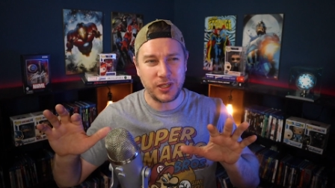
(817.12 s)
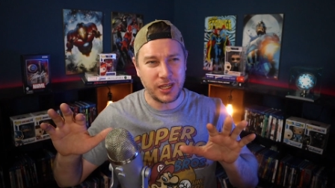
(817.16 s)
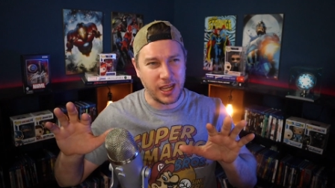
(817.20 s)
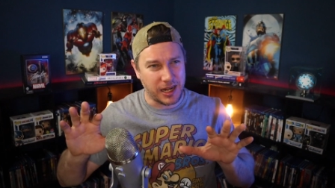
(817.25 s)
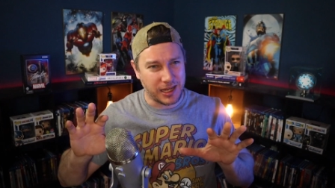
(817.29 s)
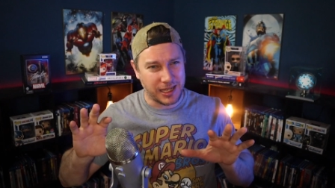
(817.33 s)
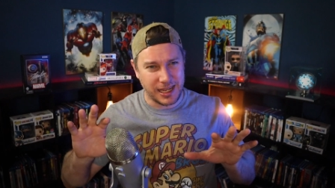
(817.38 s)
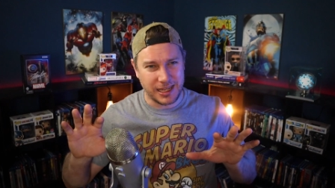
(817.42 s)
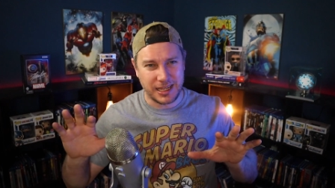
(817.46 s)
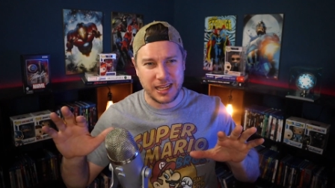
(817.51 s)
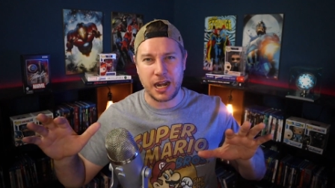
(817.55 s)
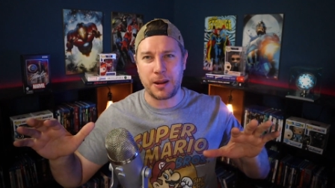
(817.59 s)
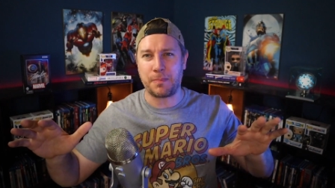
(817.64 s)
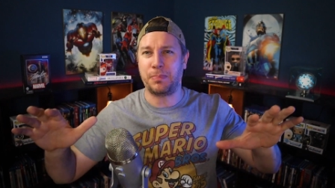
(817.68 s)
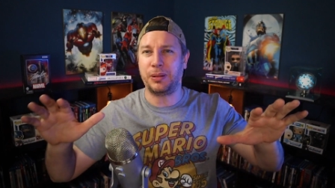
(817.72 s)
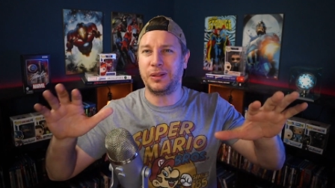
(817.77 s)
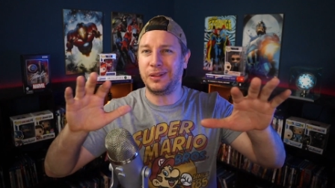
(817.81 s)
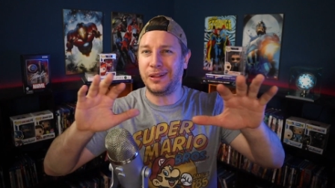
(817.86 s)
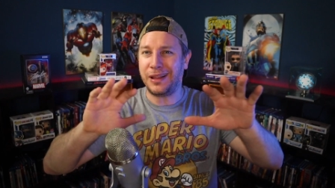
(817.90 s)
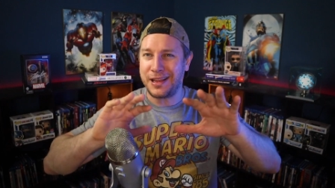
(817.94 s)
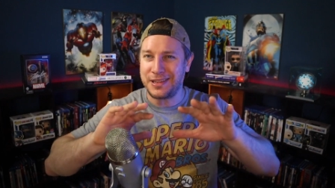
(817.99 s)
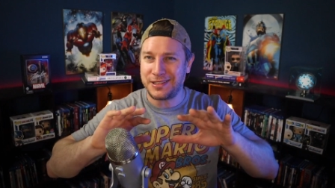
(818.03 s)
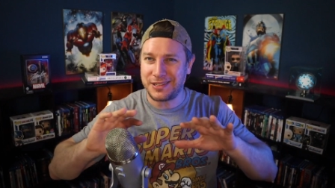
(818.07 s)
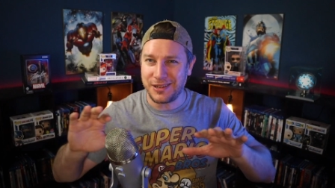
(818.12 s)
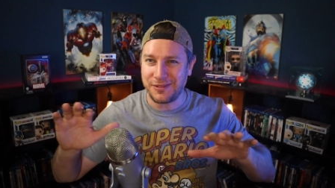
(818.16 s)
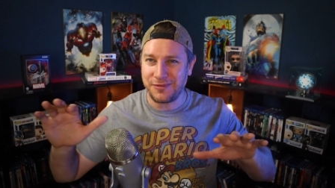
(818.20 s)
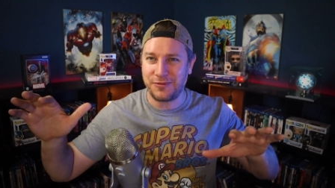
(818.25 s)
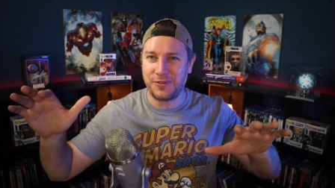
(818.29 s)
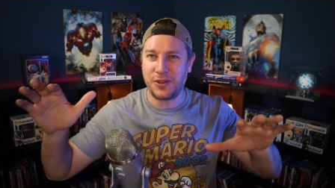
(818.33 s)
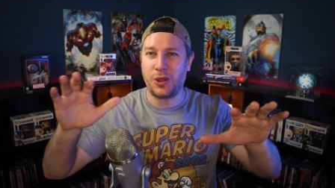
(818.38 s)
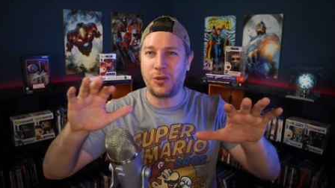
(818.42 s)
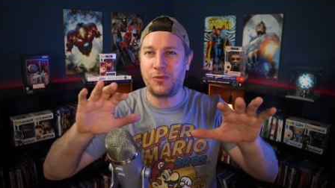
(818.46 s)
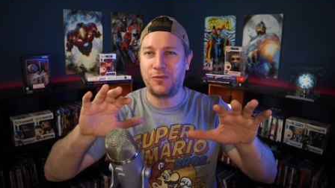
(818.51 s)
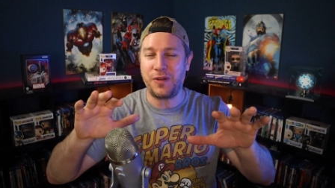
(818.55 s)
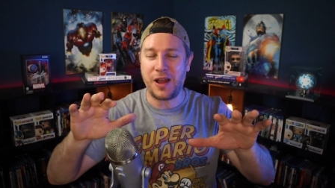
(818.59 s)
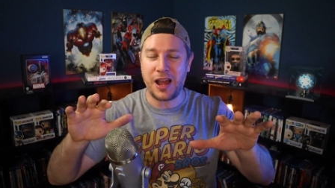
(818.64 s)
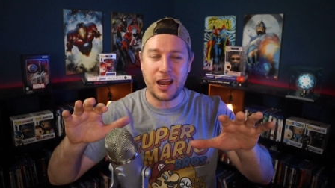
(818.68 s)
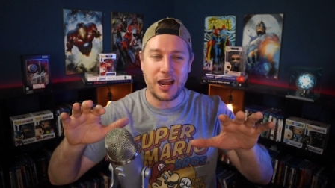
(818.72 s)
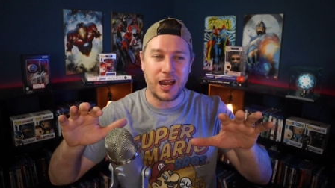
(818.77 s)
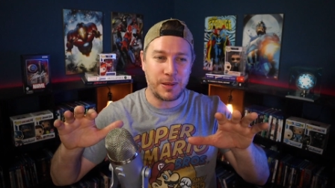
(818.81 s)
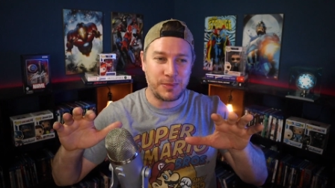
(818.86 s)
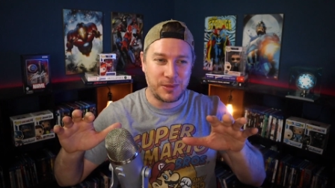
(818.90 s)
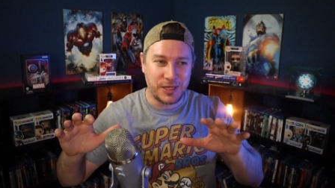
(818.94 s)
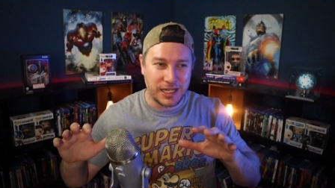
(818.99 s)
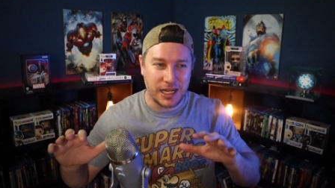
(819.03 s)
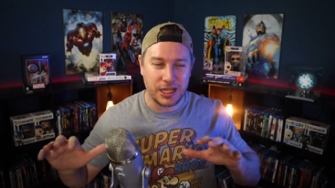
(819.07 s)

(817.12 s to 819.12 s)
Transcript: kind of Pleasantville vibes.